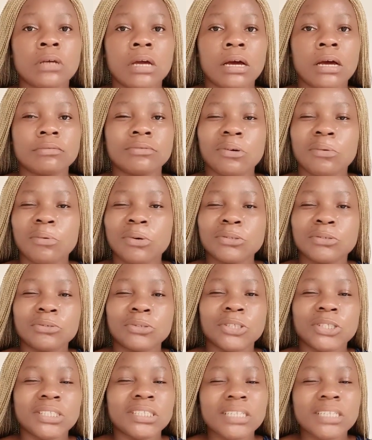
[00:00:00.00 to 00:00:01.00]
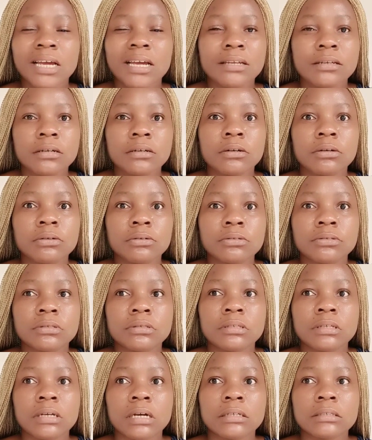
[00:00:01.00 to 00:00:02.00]
not want to share any
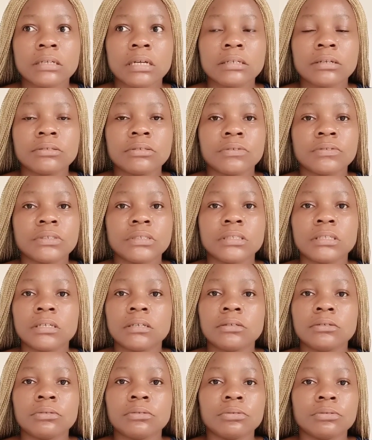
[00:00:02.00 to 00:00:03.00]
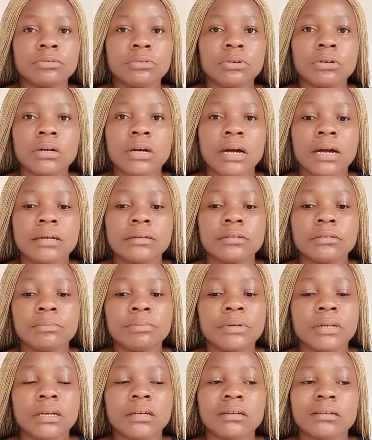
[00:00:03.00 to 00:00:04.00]
clothes that at the end of the day you rock and you'll
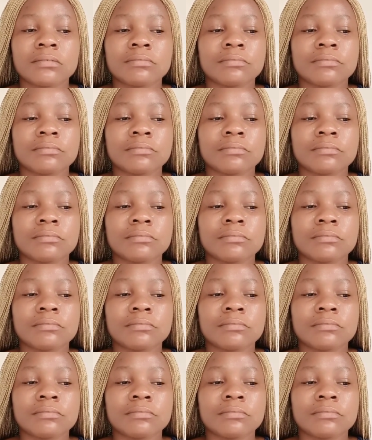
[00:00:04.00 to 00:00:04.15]
be like,